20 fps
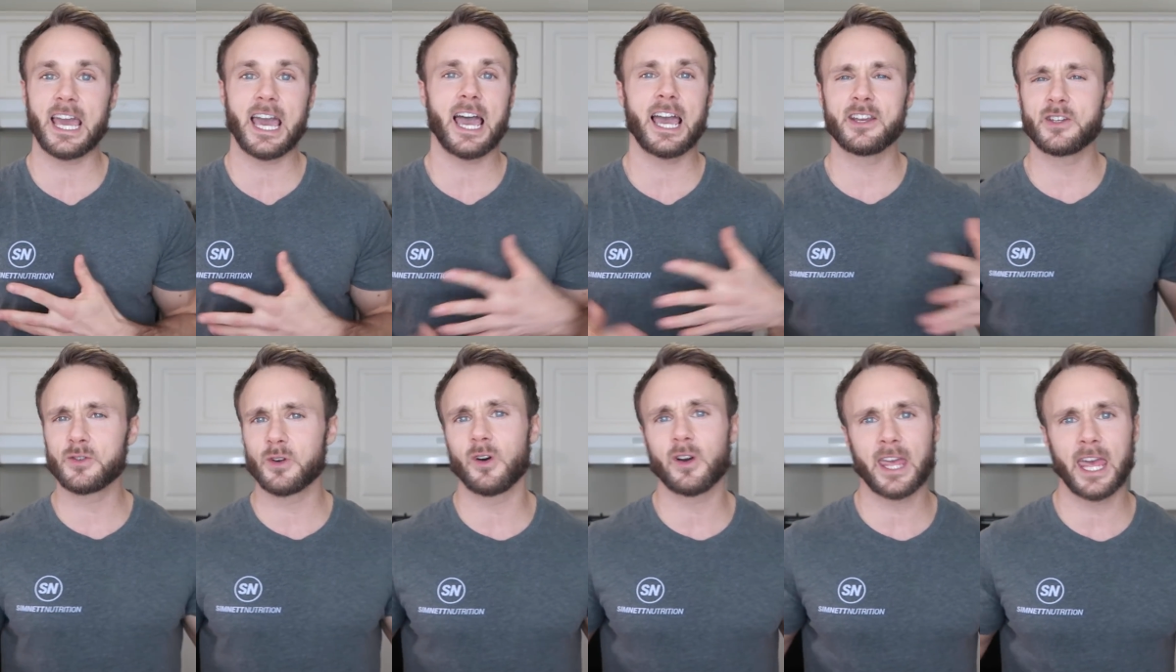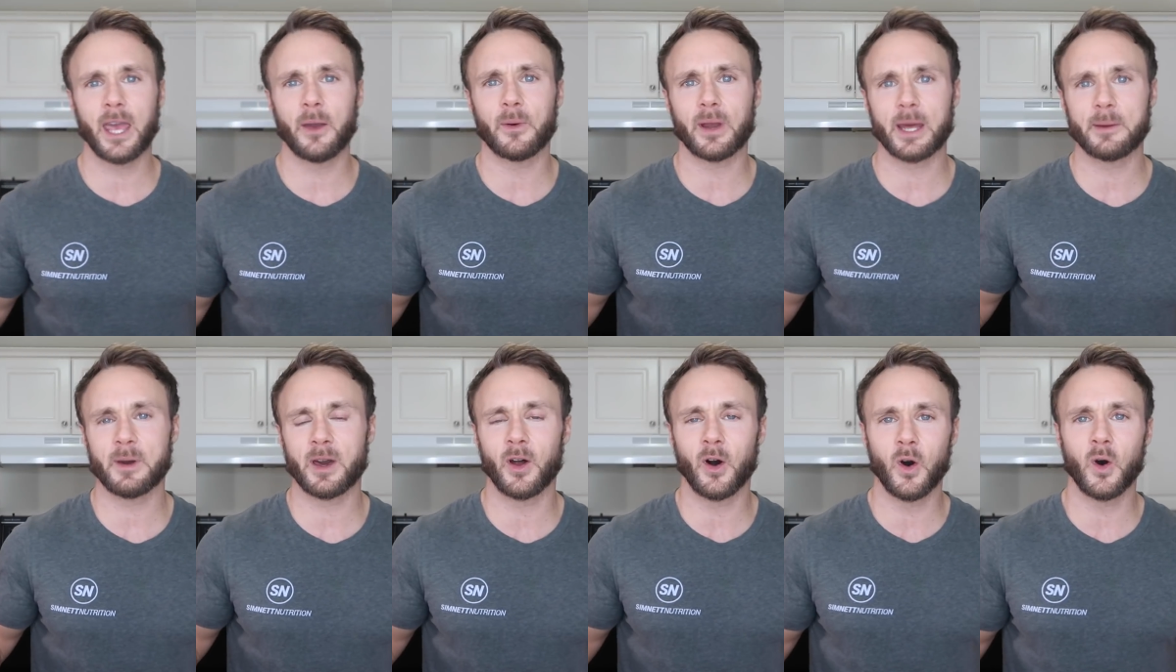yeah, I do okay when
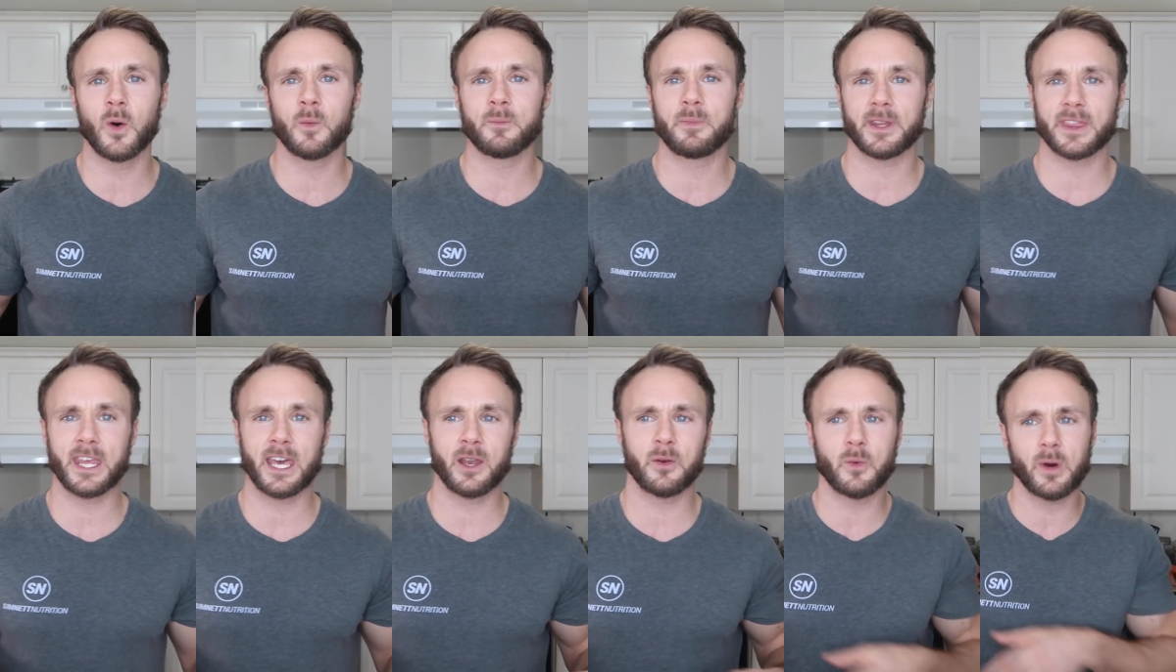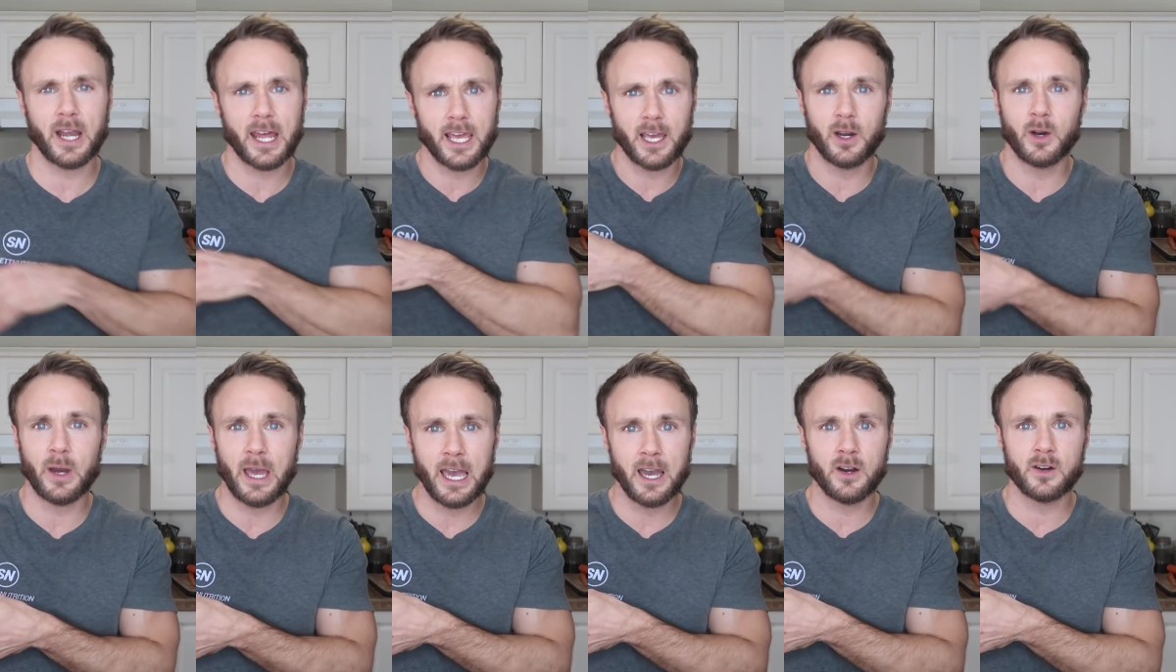I'm at home, but then when I
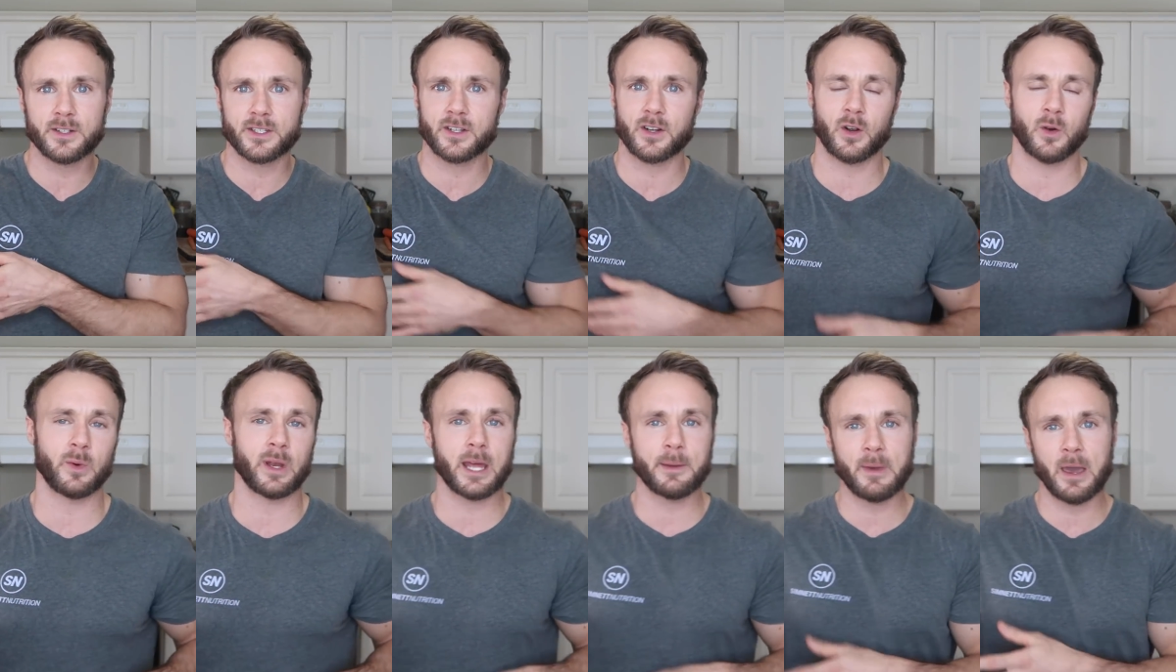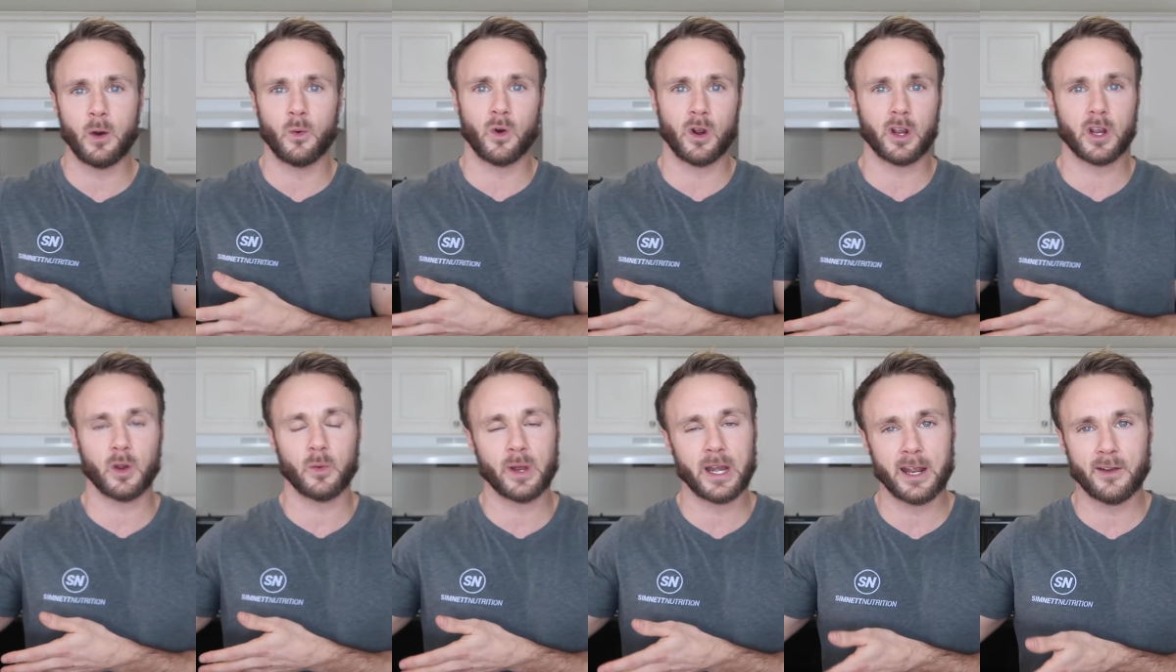go out or when I'm at
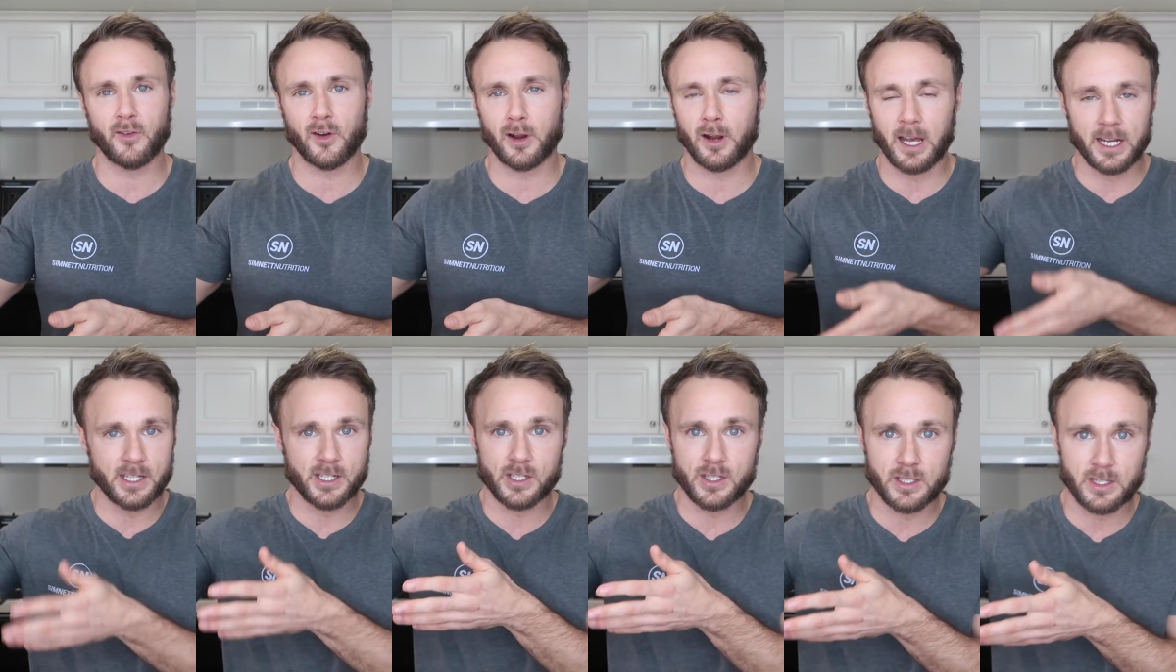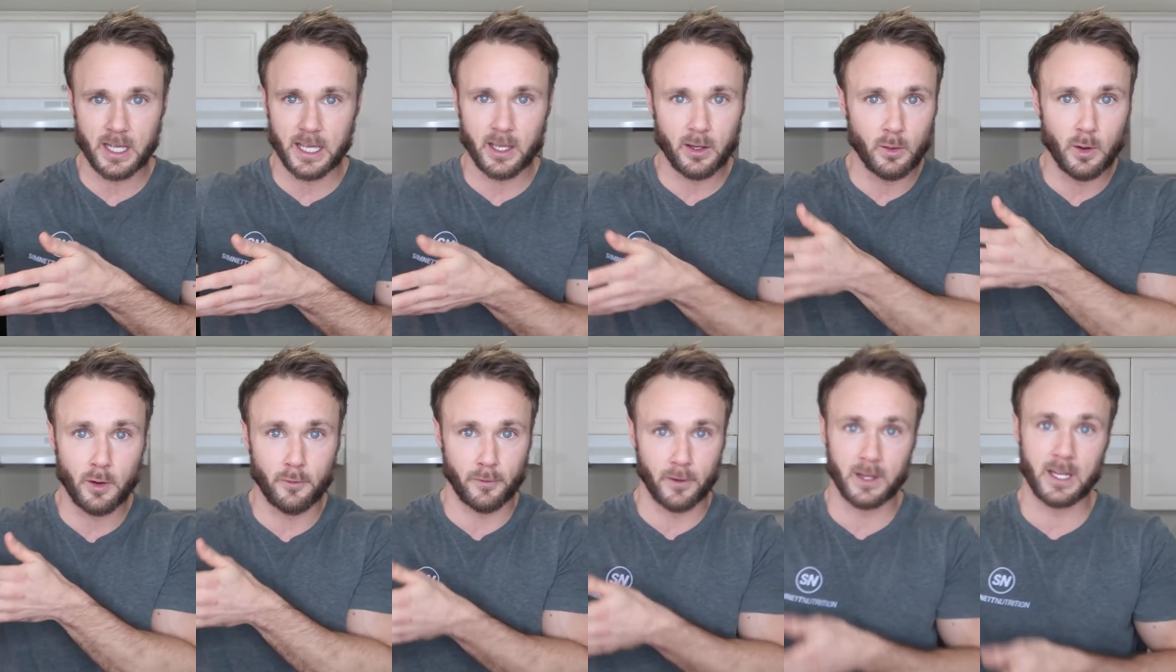work or whatever, I just like
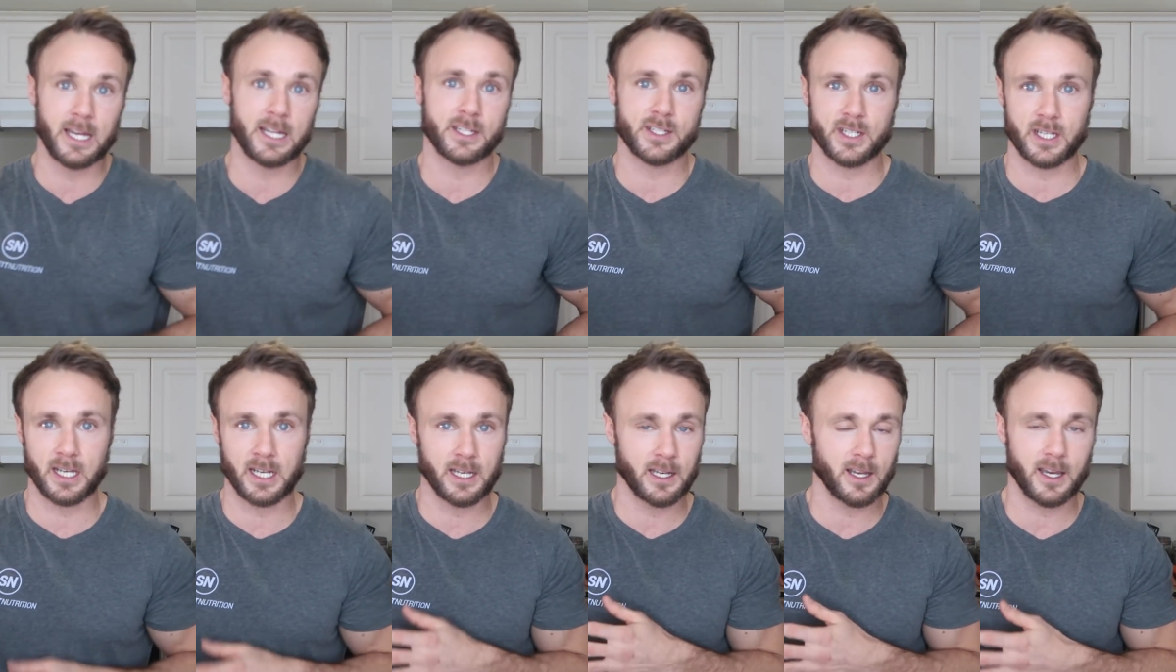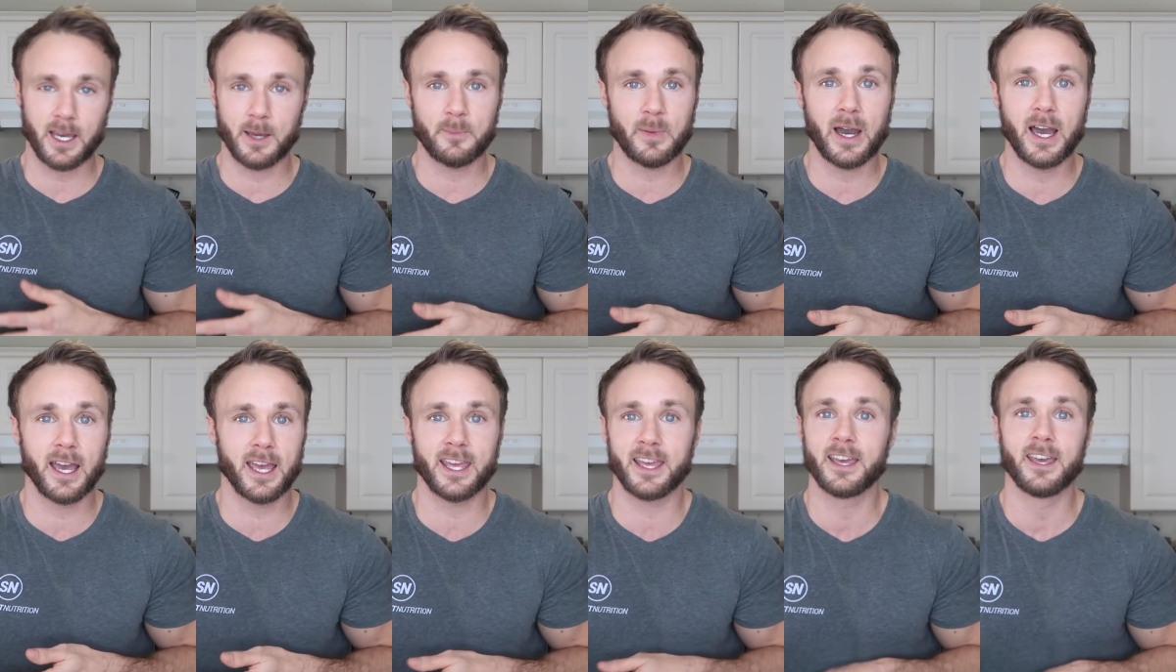go out for lunch and I
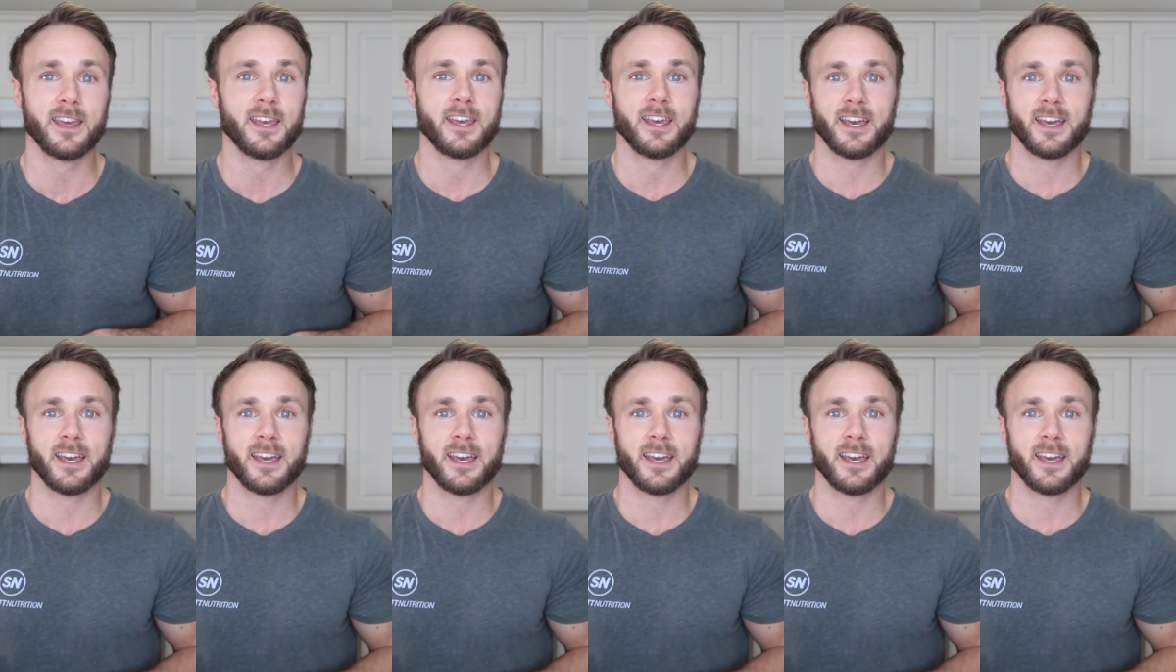buy,